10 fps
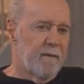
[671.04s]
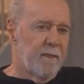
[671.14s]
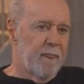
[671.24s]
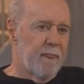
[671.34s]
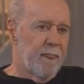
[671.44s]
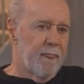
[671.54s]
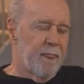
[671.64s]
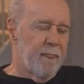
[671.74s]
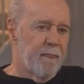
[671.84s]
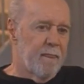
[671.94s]
the opening
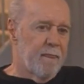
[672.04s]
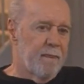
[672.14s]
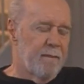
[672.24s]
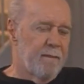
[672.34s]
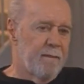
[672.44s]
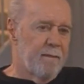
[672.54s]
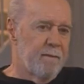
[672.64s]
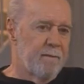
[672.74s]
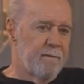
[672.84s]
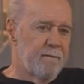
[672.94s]
monologue of one of those
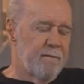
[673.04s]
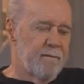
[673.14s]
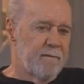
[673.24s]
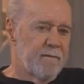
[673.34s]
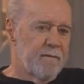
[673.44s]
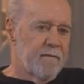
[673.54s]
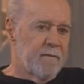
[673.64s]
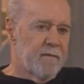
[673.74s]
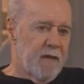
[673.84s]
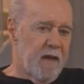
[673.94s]
specials, Modern
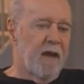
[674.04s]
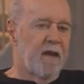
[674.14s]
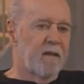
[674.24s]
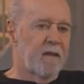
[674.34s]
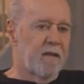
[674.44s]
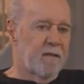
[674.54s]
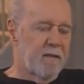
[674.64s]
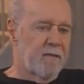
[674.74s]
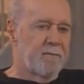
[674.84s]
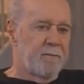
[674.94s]
Man. Yeah. The, and
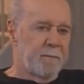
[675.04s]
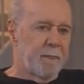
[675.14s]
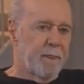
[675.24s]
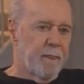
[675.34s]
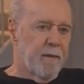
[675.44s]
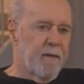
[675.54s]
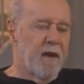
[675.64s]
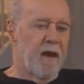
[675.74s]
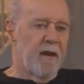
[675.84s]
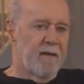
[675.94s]
it's, it's a rap.
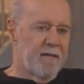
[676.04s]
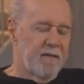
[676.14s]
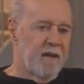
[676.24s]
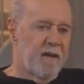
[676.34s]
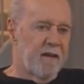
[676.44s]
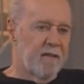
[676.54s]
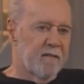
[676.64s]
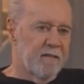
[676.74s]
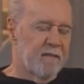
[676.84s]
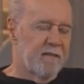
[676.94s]
yeah. it's a, yeah. it's,
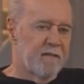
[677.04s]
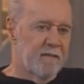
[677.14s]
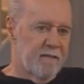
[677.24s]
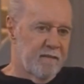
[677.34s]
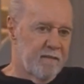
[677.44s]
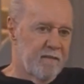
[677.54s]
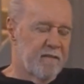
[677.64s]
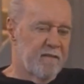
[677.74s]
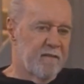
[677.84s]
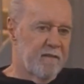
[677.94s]
it is, it's a
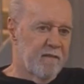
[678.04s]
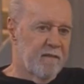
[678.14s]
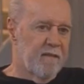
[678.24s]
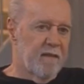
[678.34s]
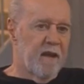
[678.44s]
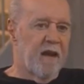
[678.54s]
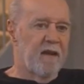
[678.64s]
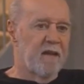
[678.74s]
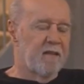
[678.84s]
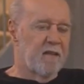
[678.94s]
rap poem. Yeah,
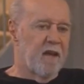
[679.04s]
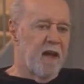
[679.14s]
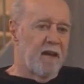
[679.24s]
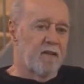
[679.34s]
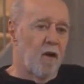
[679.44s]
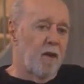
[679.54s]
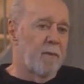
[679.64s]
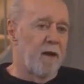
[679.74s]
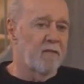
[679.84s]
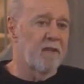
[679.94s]
it's, and it's all
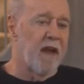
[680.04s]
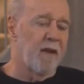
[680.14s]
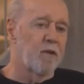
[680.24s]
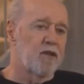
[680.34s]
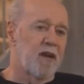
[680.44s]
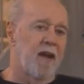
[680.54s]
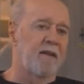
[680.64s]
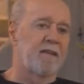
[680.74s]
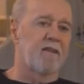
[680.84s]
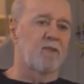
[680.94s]
about language
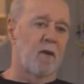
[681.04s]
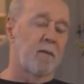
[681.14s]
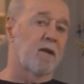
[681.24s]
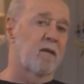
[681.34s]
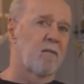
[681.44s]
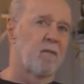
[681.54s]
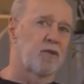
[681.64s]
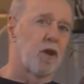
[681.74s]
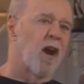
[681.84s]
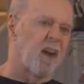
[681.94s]
and it's all about
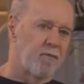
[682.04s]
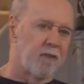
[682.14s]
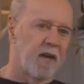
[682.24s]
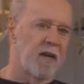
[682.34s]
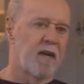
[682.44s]
jargon, really